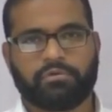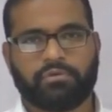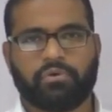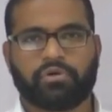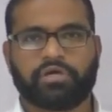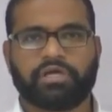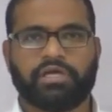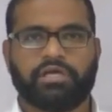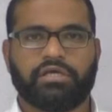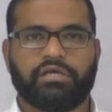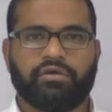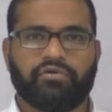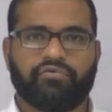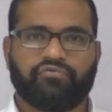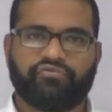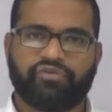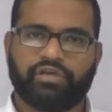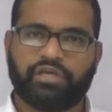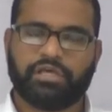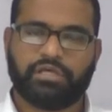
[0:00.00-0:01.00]
Okay,
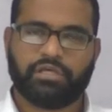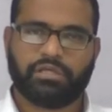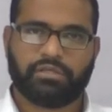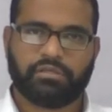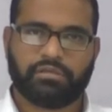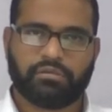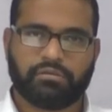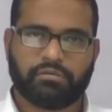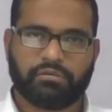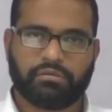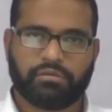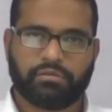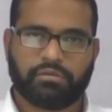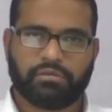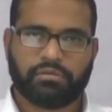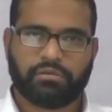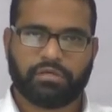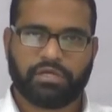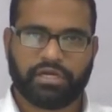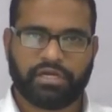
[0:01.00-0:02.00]
we,
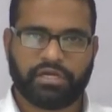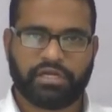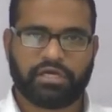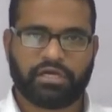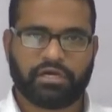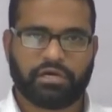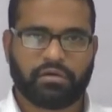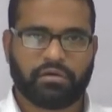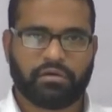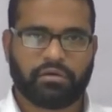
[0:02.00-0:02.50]
India,